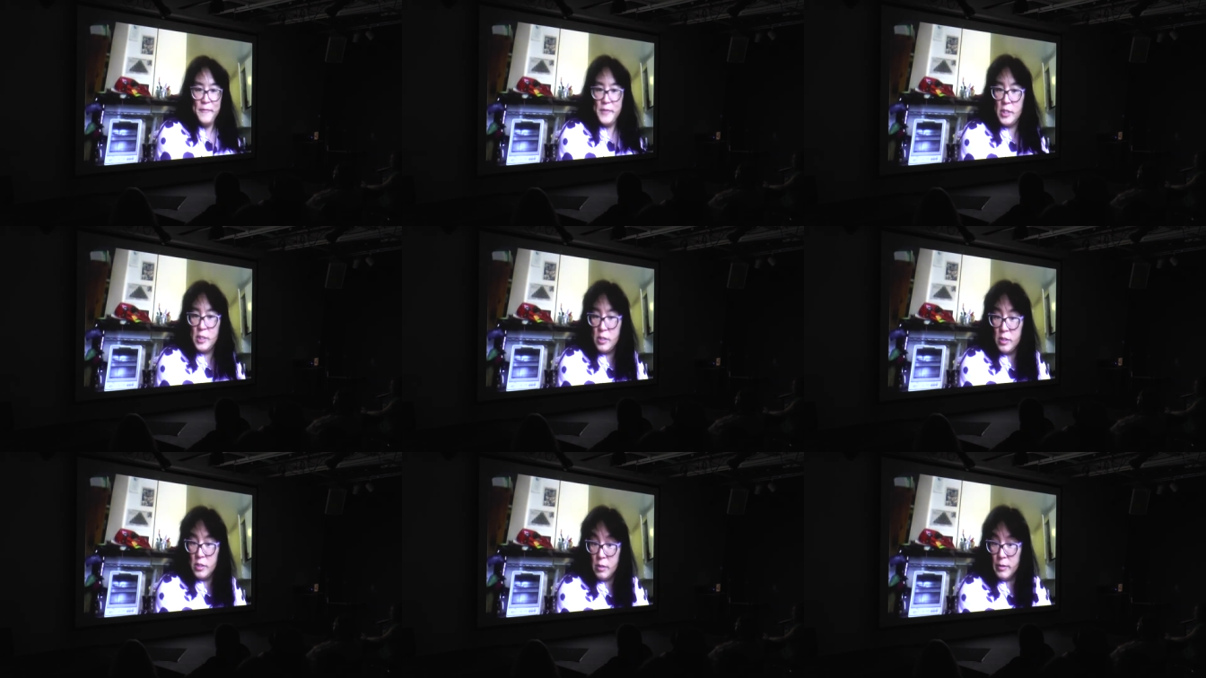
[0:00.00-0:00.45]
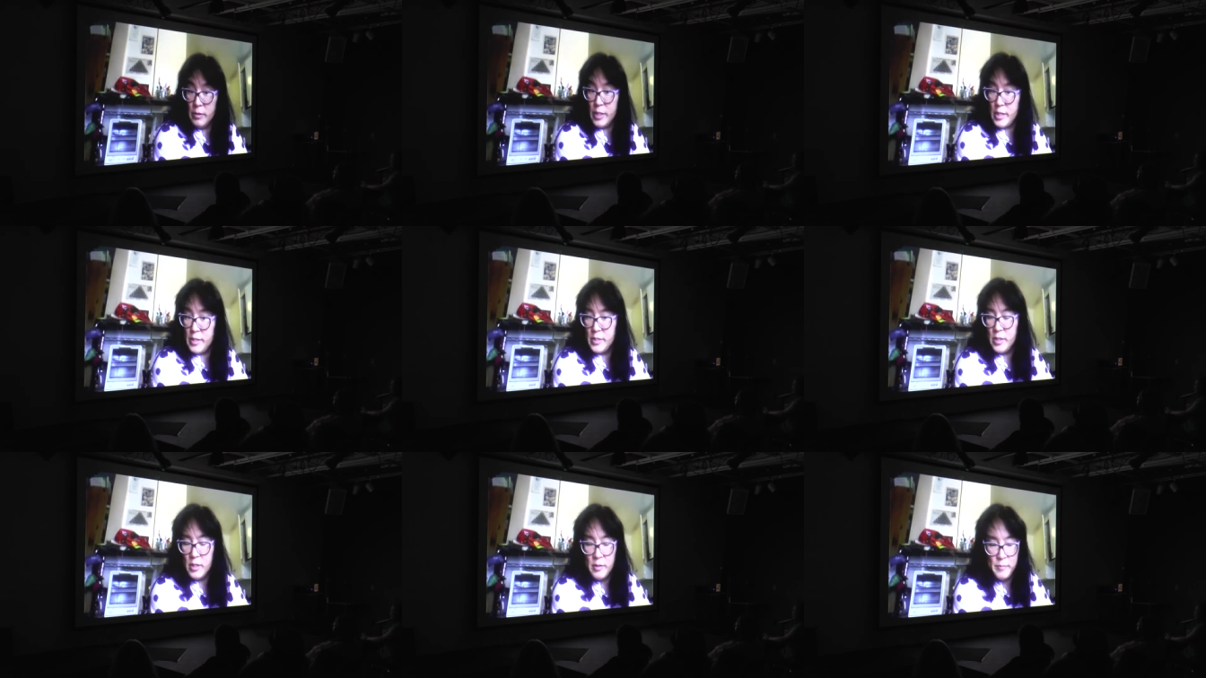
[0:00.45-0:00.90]
too, and I
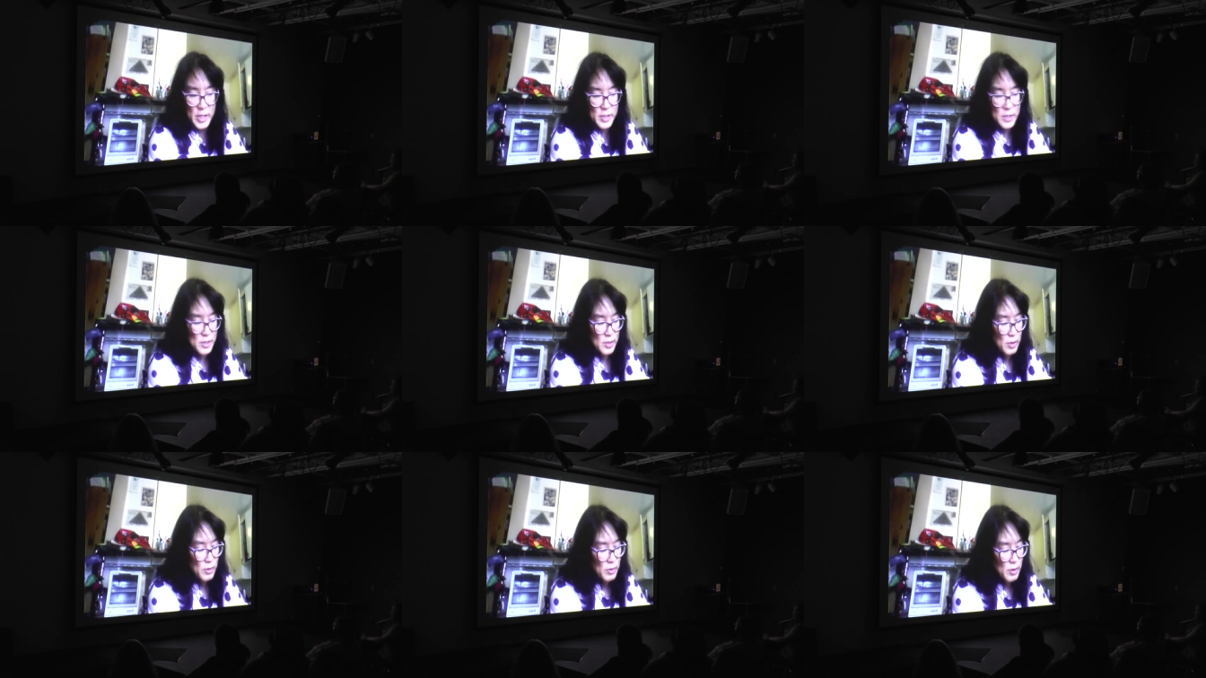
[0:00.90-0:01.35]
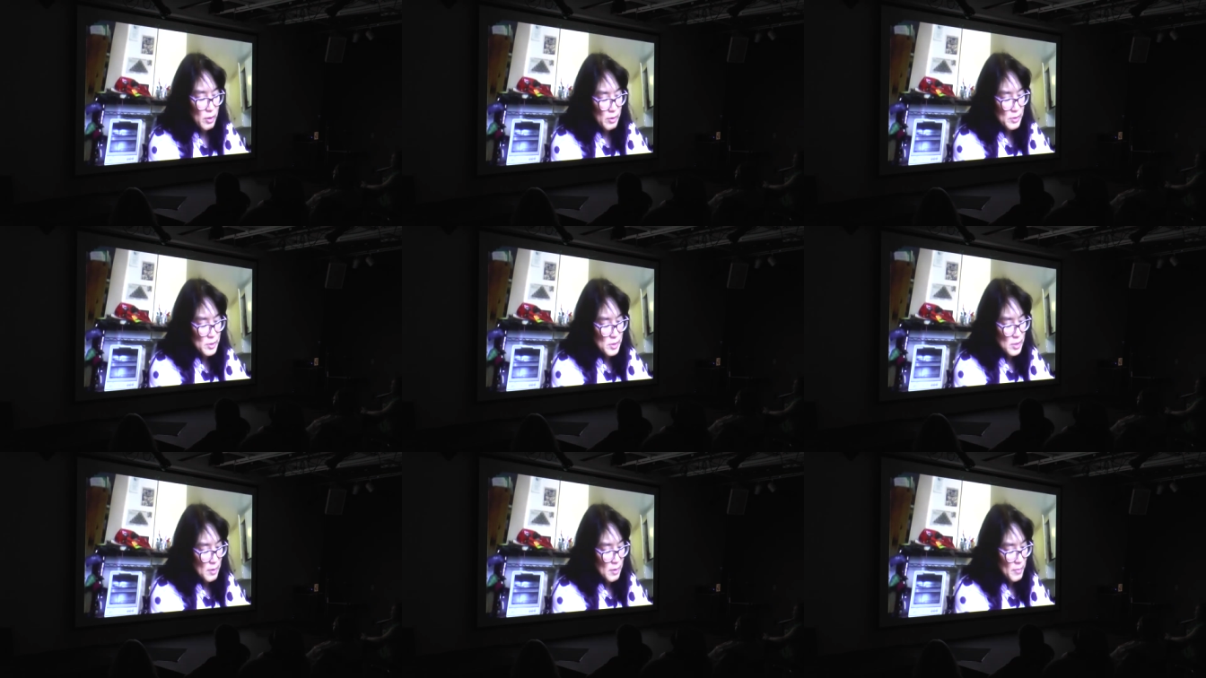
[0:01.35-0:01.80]
still make snow
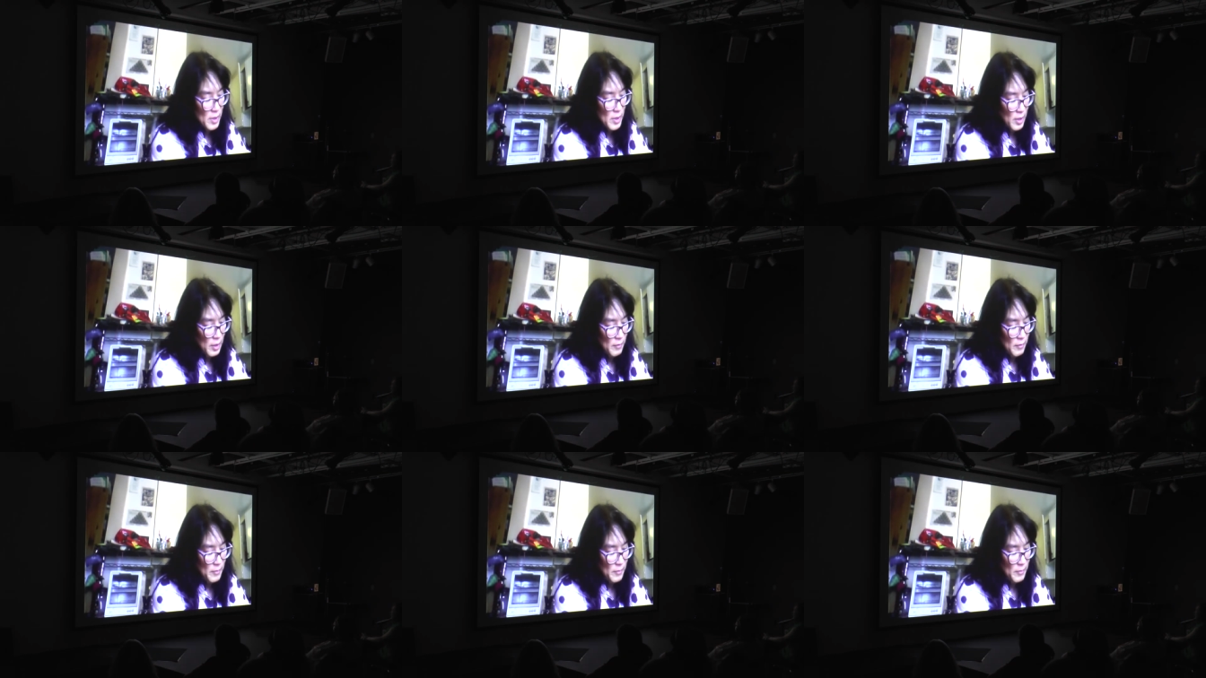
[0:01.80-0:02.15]
cones that my,